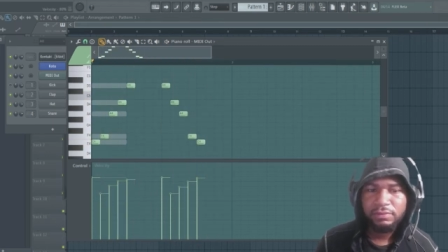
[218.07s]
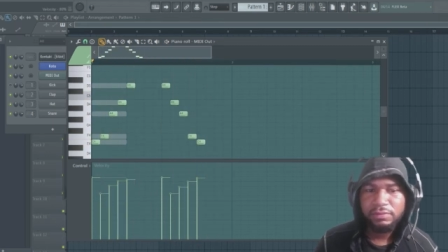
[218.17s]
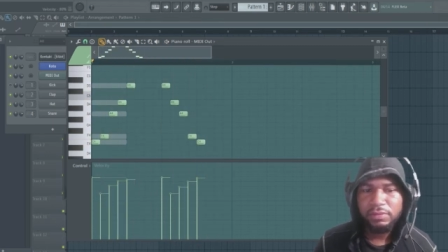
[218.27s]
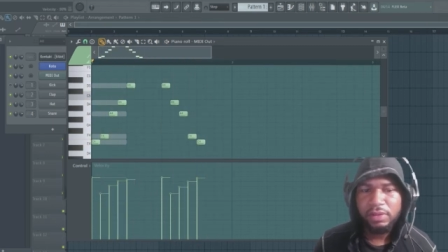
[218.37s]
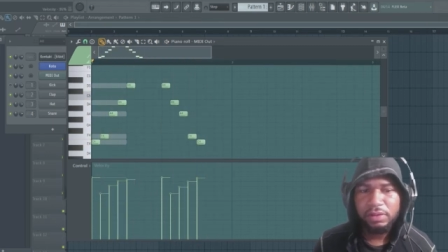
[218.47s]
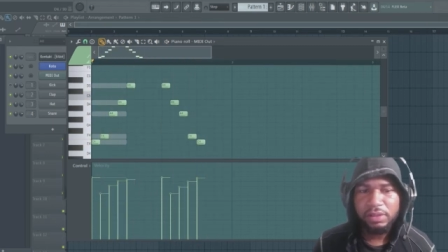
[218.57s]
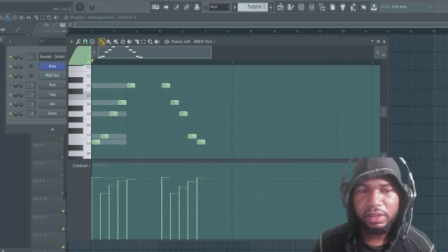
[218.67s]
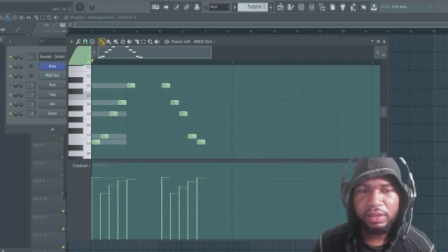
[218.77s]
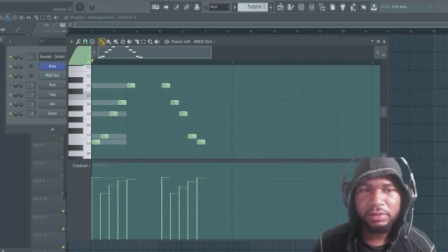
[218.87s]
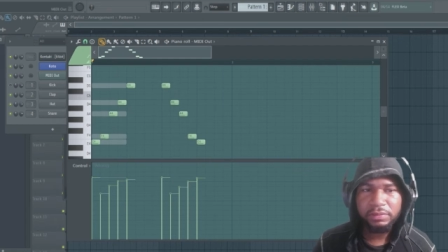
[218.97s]

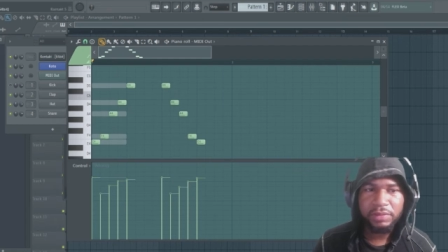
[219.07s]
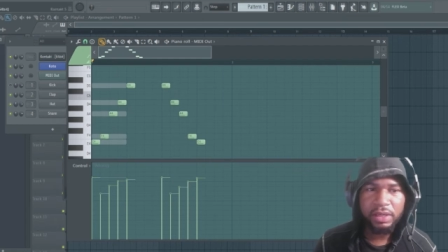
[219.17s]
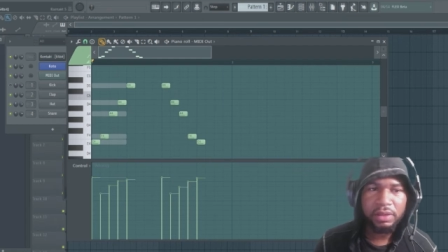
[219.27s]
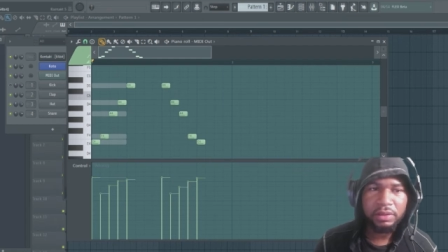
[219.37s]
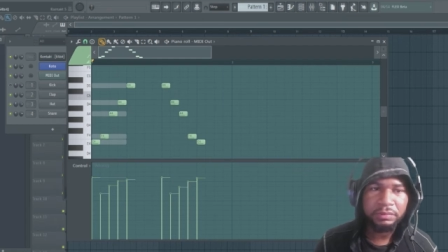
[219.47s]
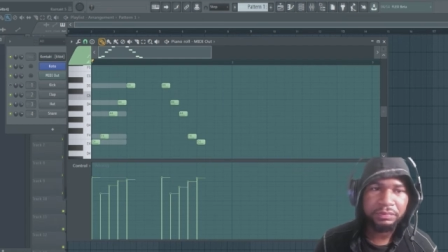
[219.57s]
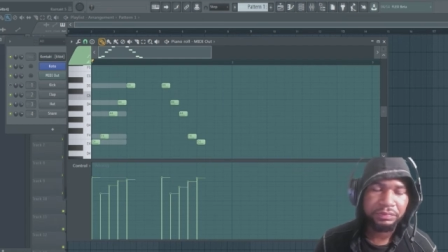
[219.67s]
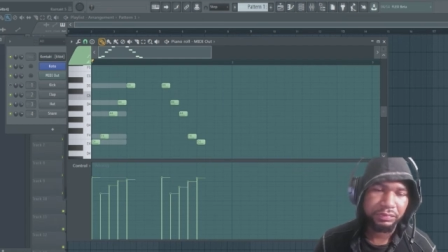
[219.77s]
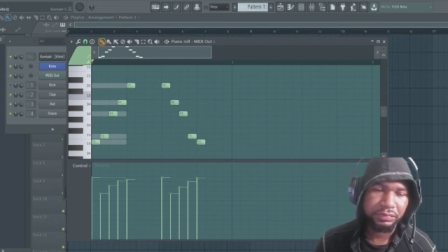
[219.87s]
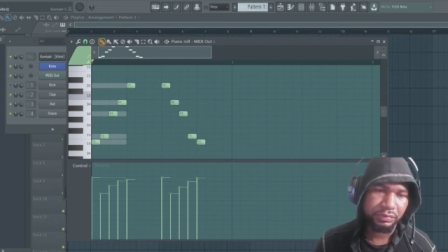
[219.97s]
Okay, now
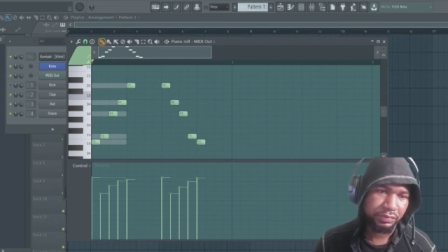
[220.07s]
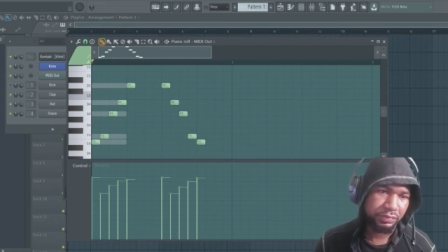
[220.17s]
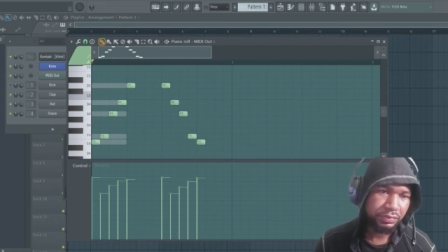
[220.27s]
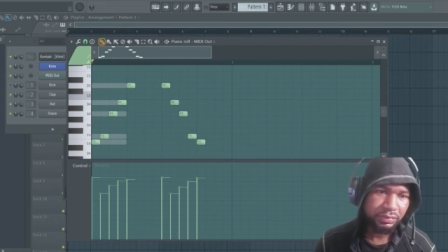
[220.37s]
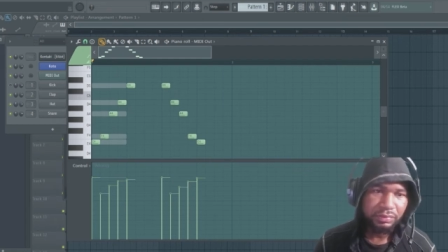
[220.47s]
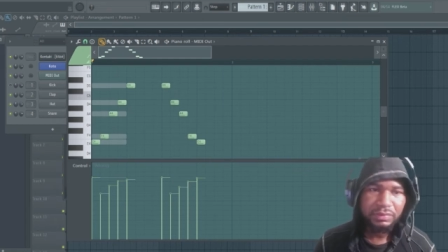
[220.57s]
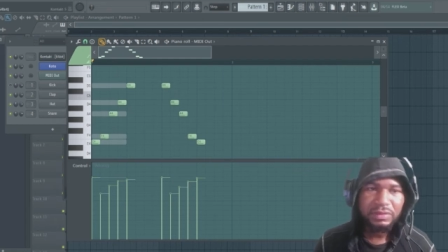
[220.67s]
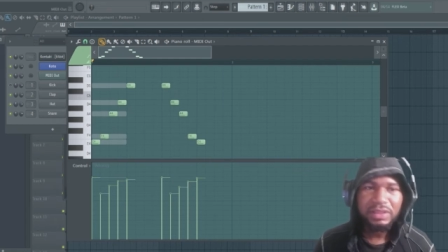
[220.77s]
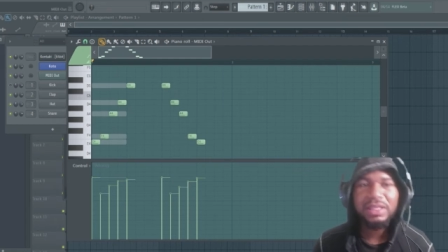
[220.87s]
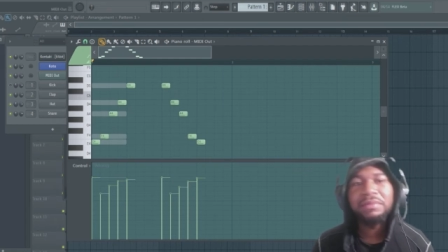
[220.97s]

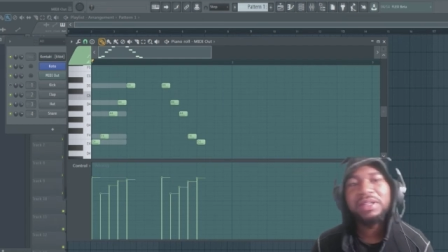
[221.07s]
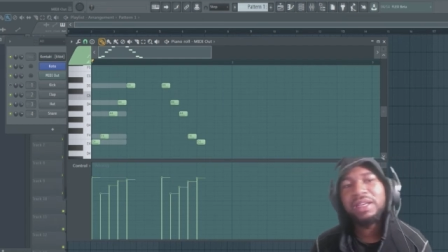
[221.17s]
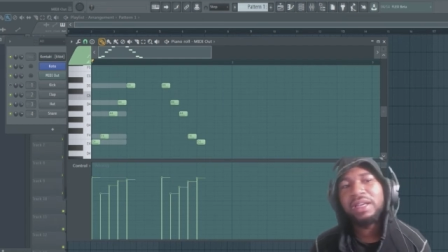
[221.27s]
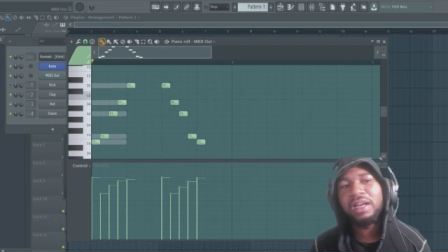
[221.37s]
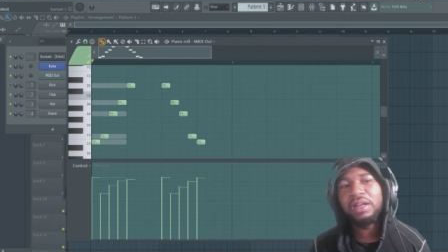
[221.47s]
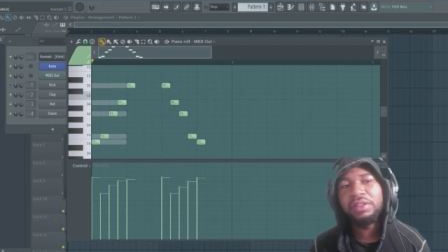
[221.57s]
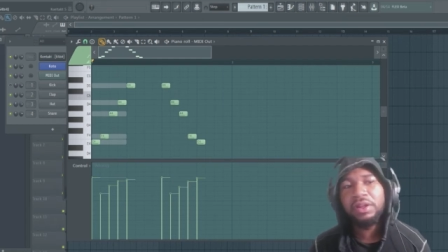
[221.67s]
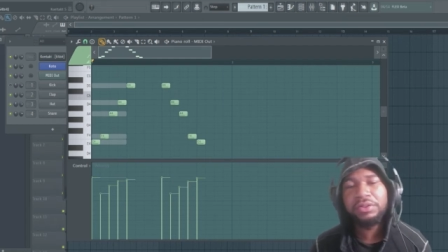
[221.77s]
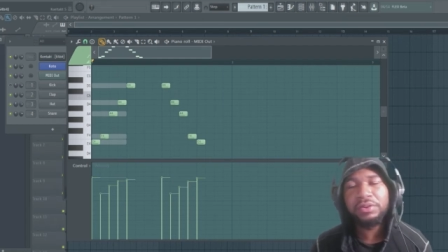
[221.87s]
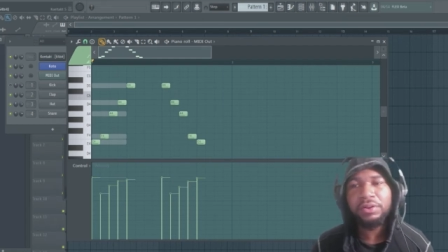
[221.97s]
let me get
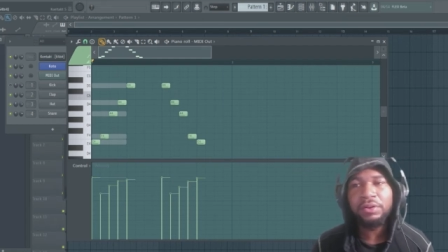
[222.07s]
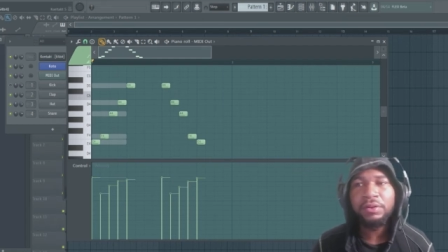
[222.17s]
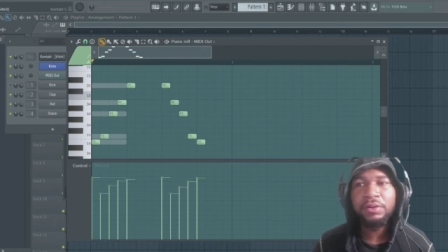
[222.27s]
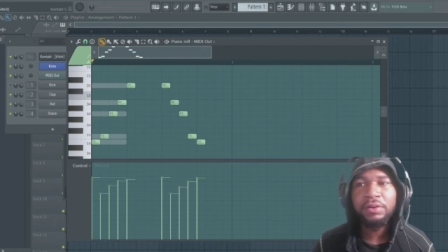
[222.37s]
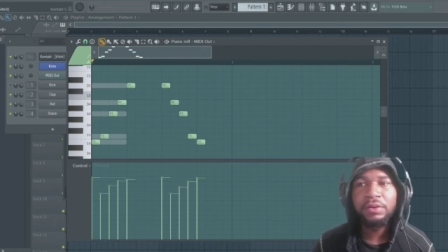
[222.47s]
another,